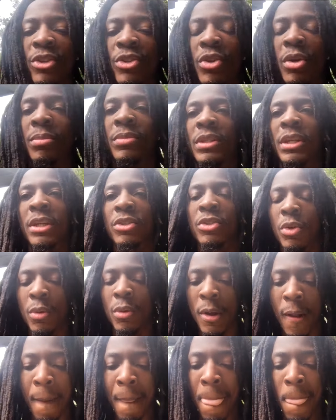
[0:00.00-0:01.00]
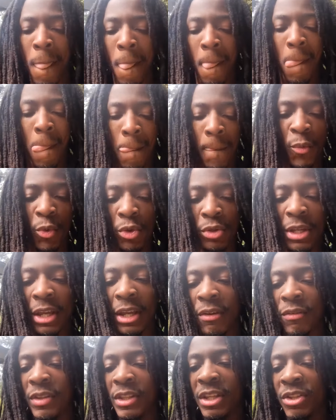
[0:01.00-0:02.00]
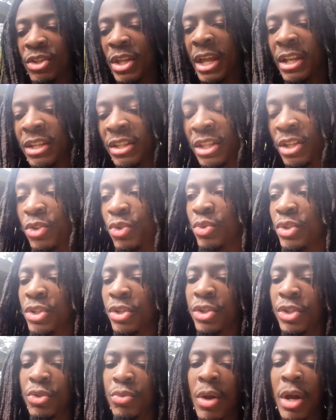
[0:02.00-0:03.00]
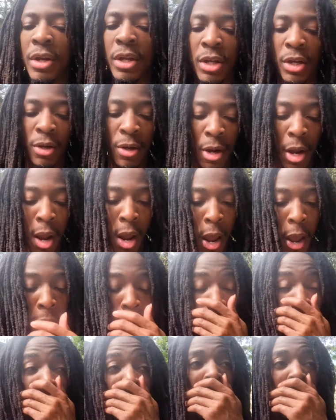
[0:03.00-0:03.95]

You know what I'm saying? So, we don't take anything too seriously around here. And